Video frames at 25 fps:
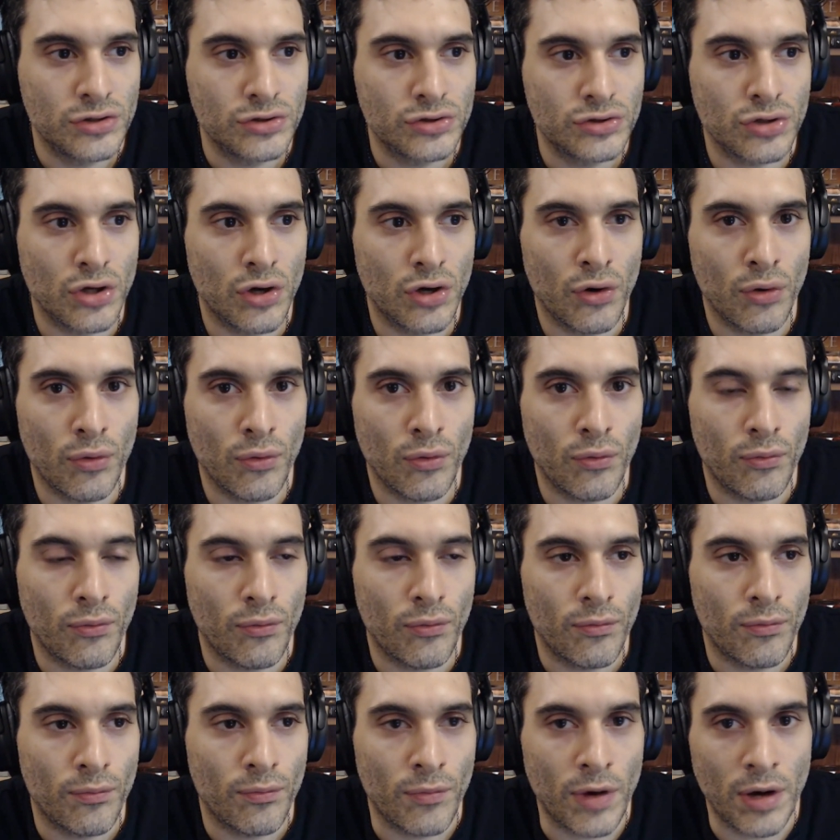
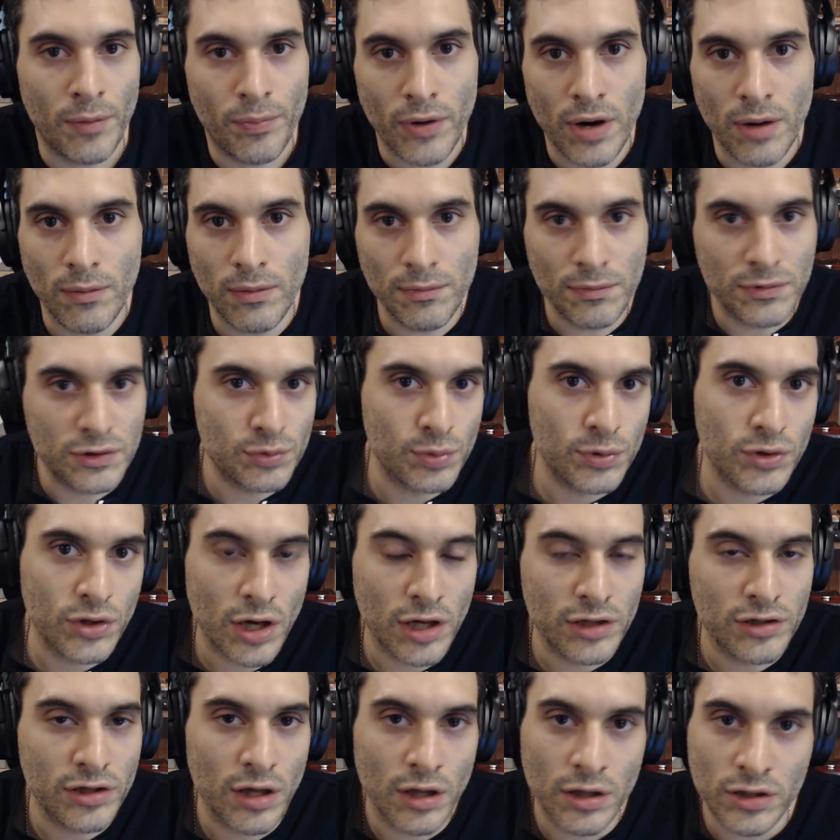So my problem is with the
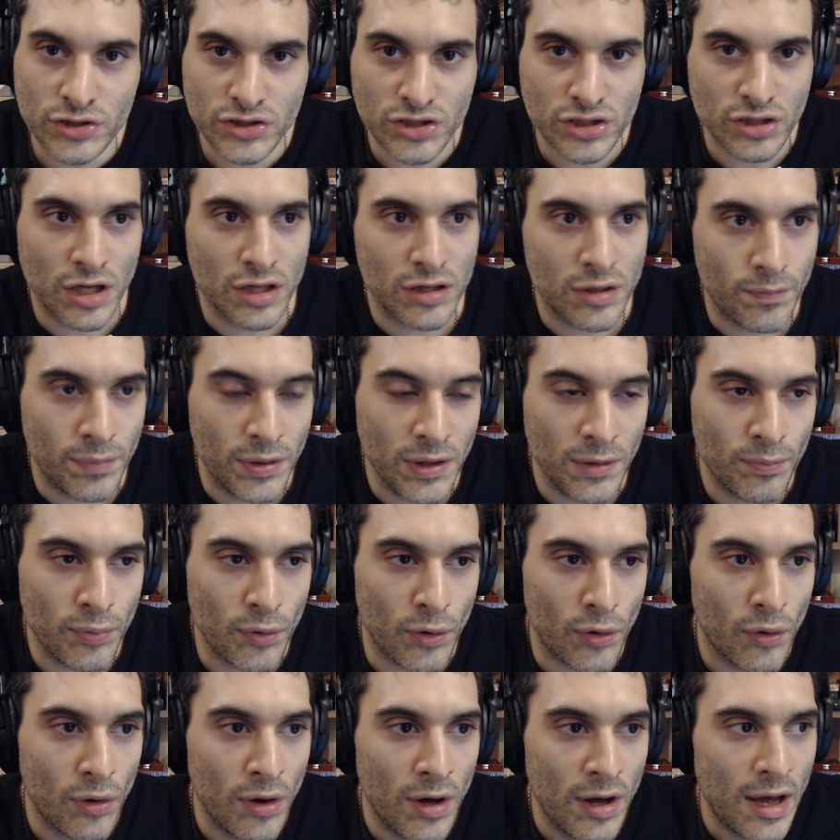ideology, not the
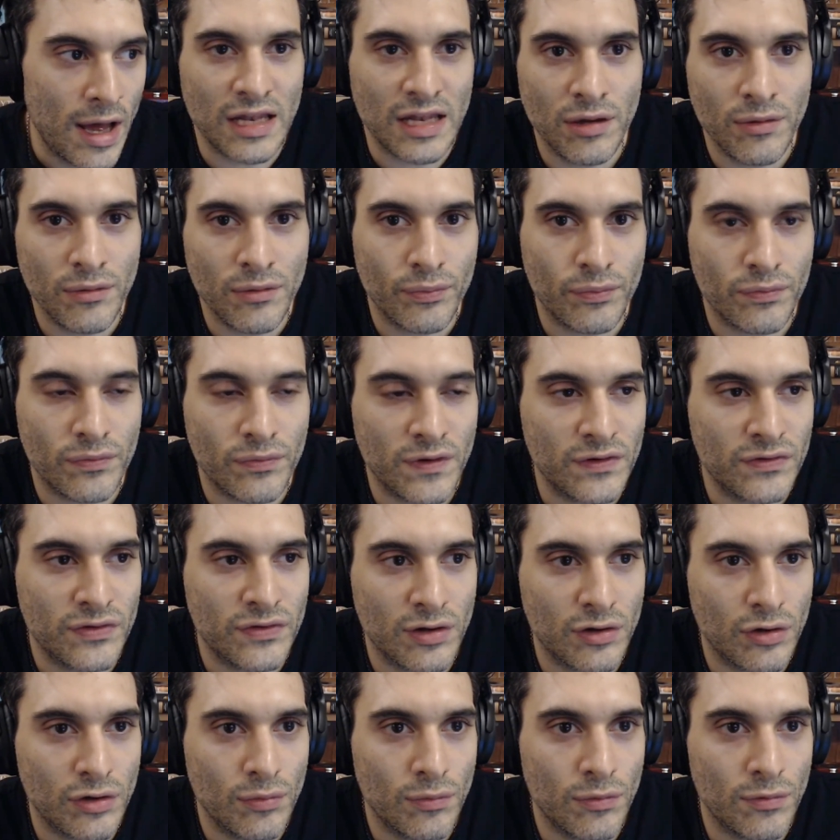people. Any
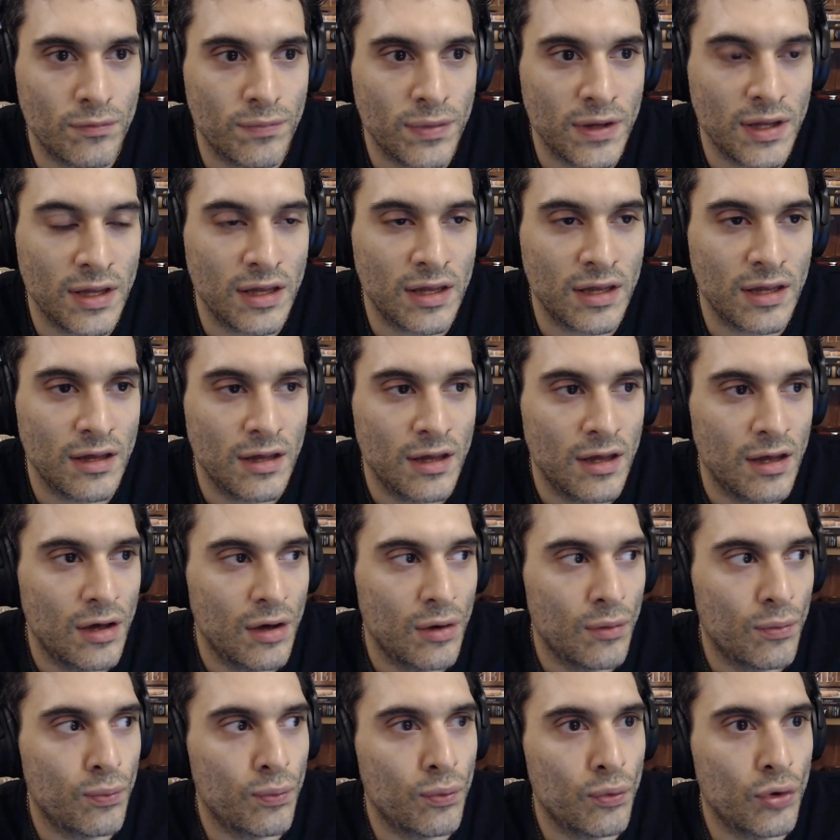decent human being
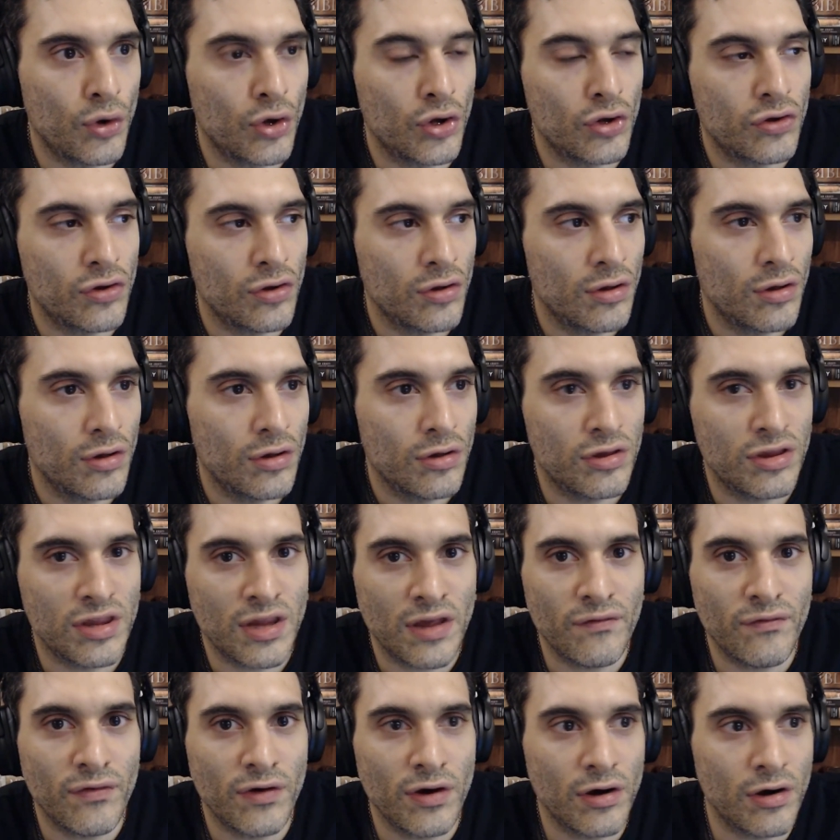would
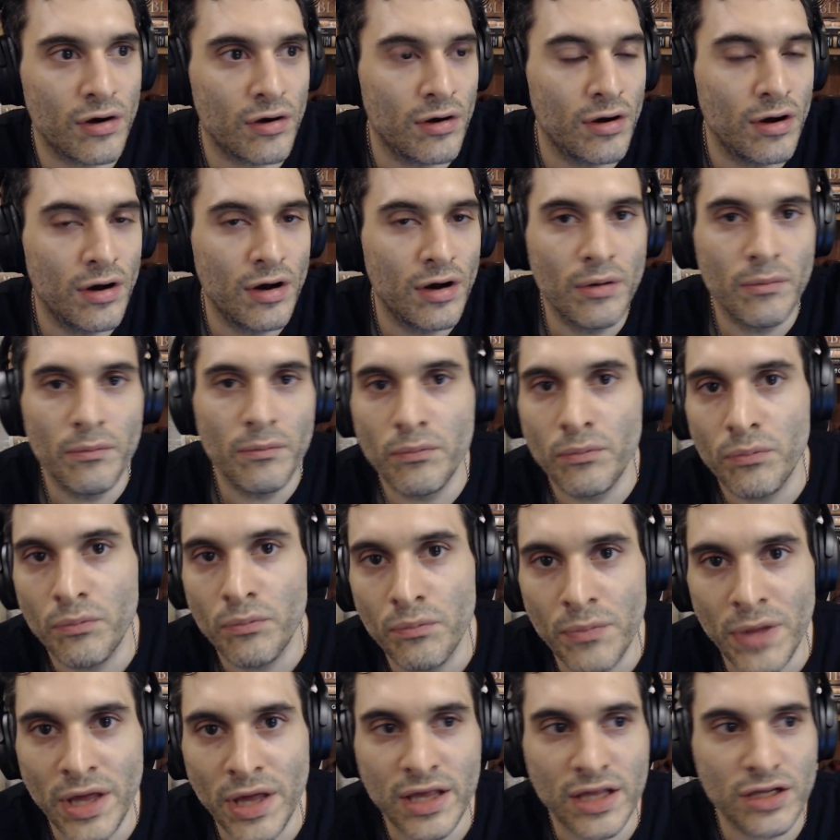never
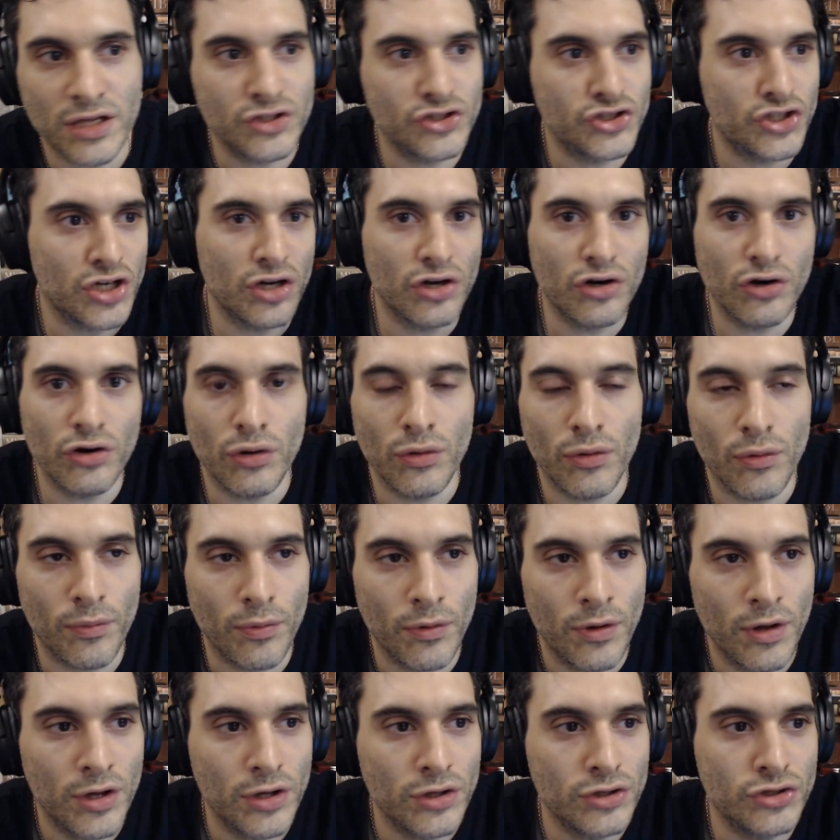make a
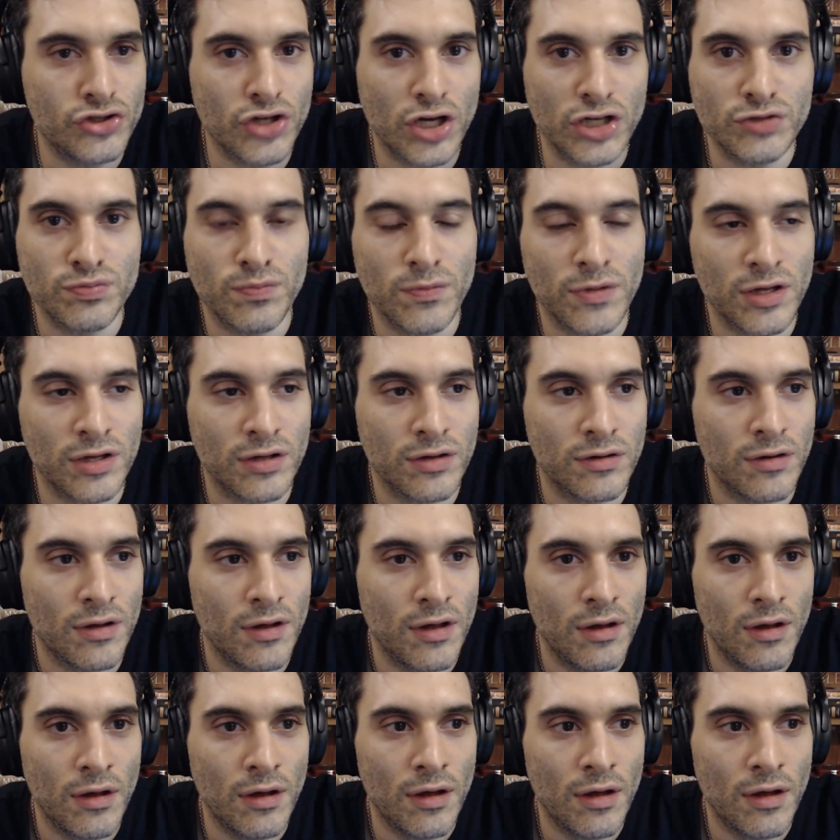general judgment